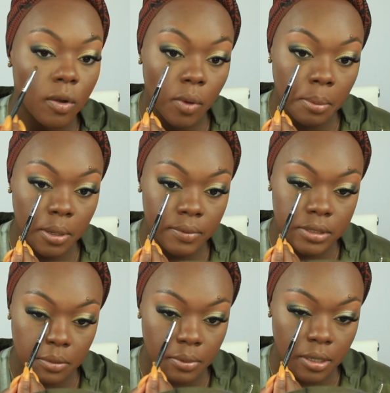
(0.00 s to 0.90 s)
a woman with a
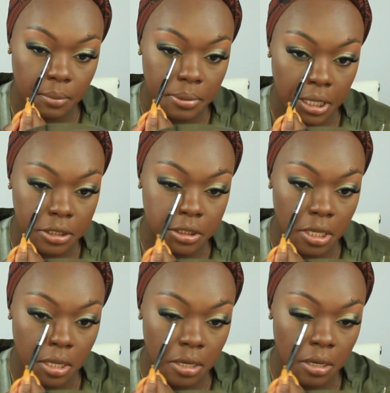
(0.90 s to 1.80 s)
deeper
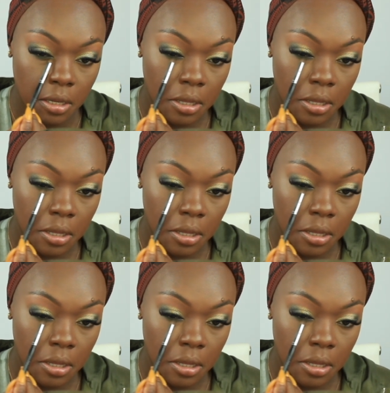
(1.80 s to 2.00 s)
complexion,